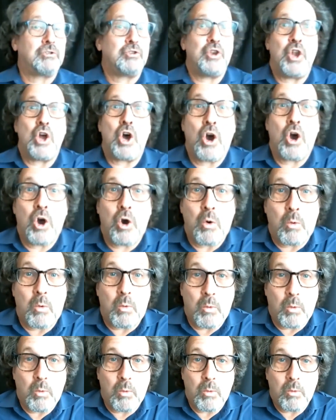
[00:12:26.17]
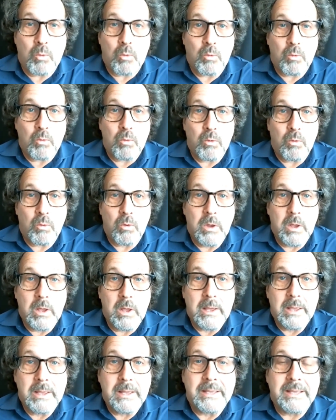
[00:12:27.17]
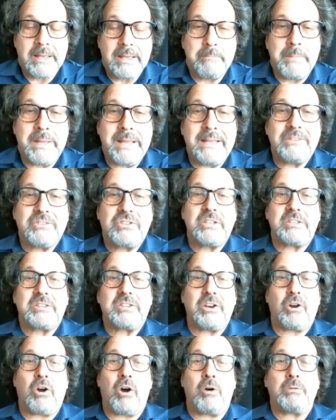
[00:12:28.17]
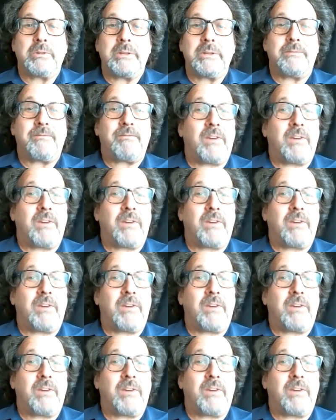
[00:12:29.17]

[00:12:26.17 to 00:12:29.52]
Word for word: No. It means that they're only